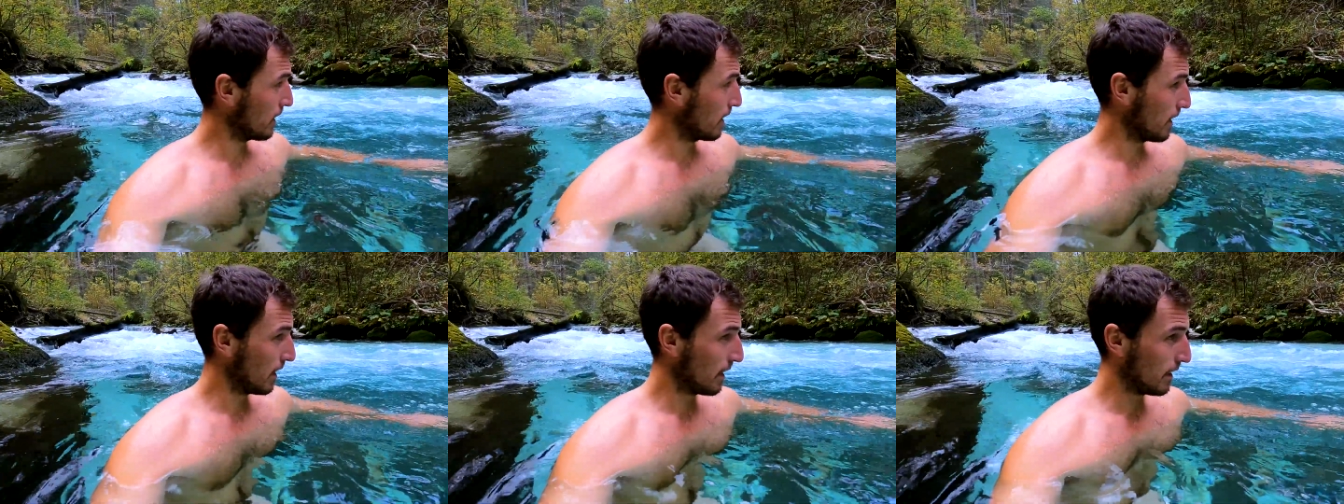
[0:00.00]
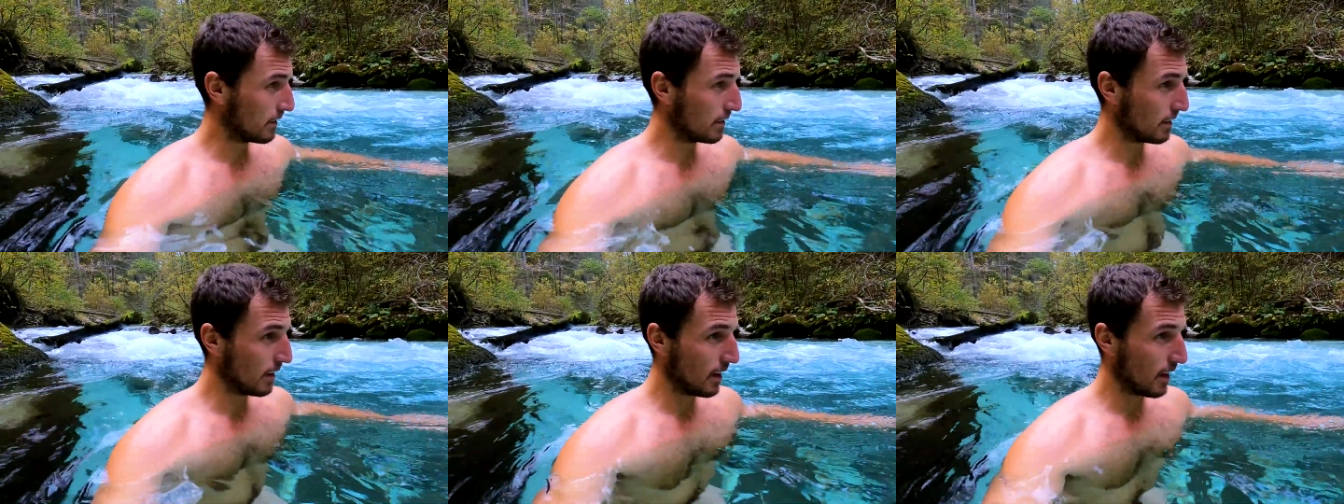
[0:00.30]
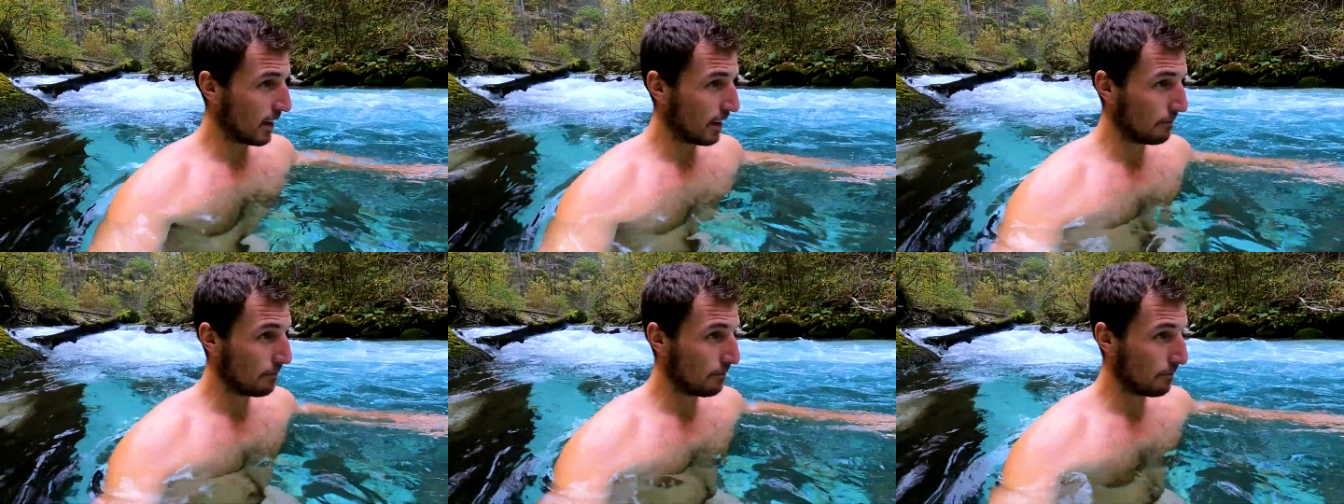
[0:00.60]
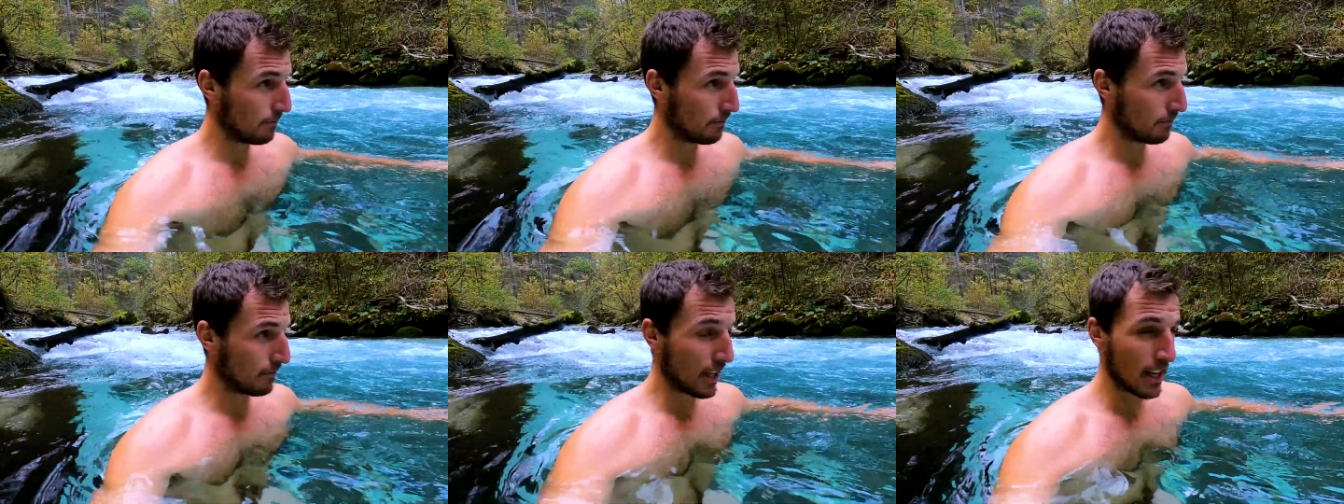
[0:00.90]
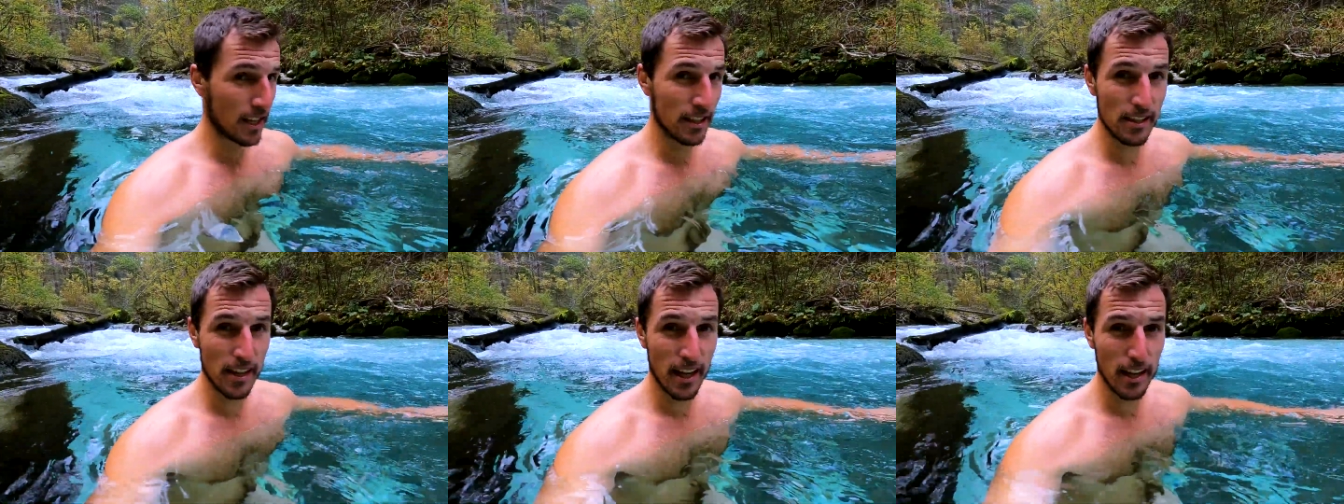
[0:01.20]
and
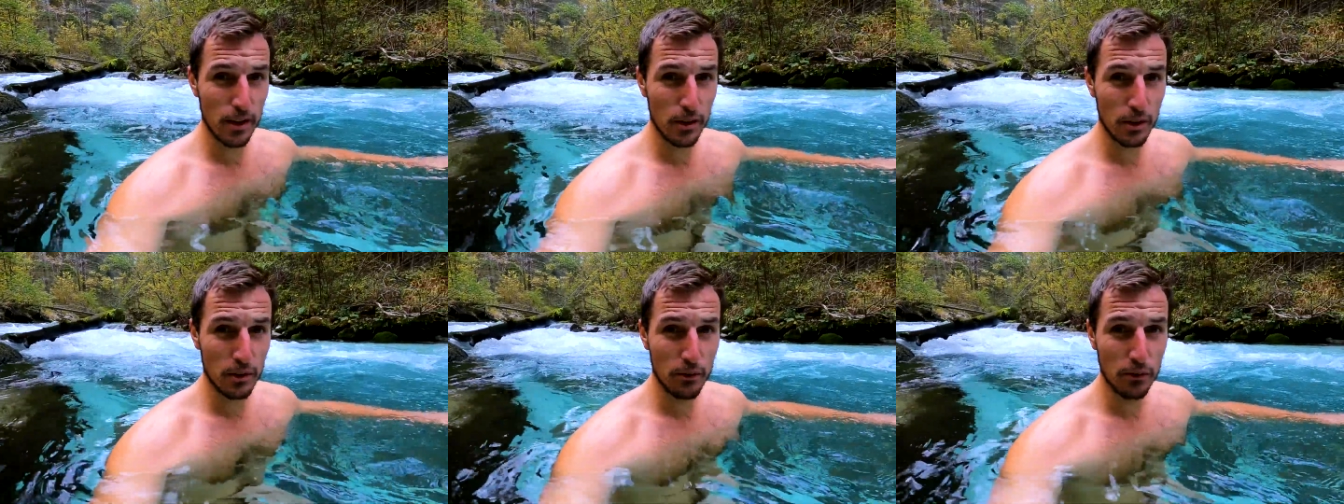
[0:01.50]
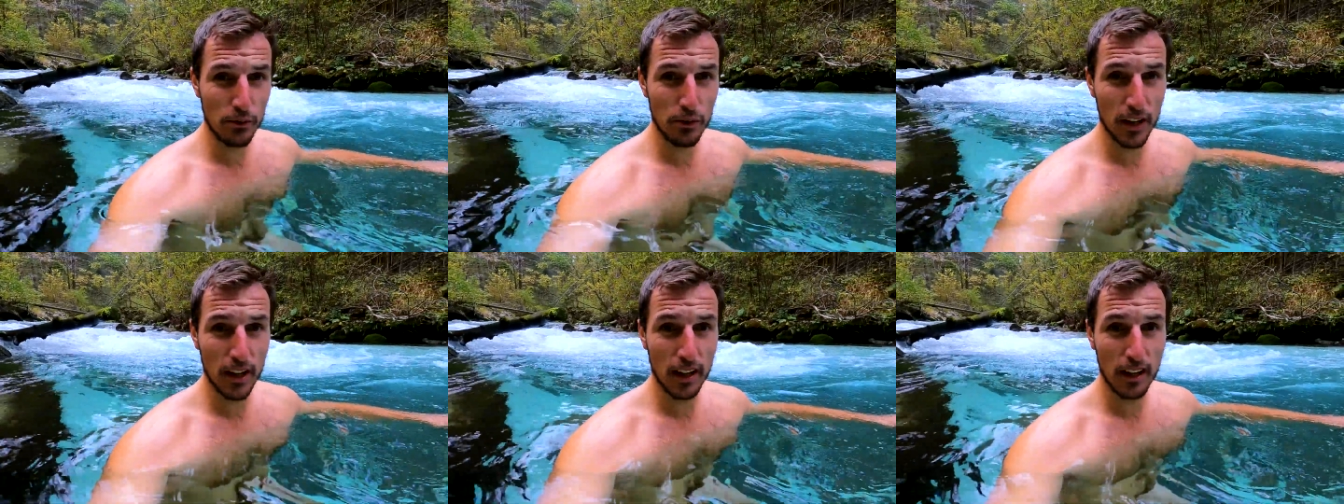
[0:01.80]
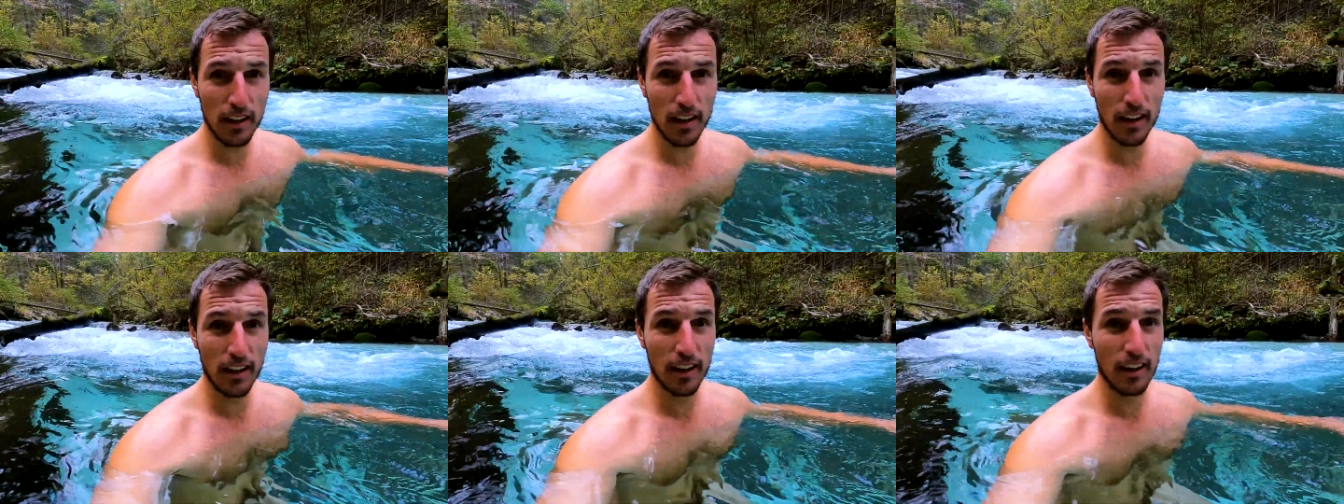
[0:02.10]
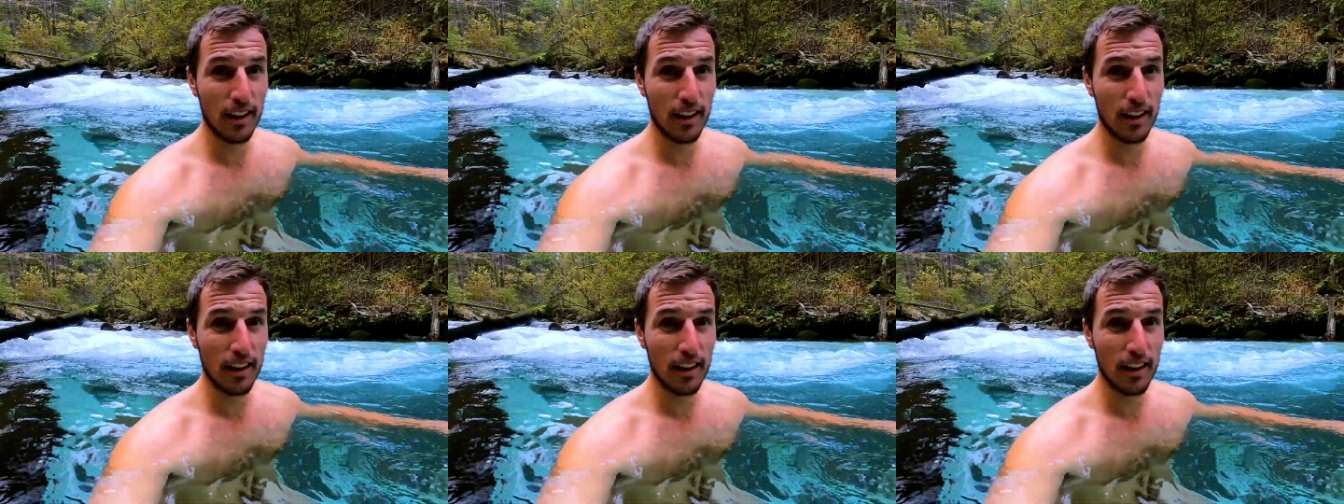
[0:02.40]
next day you don't feel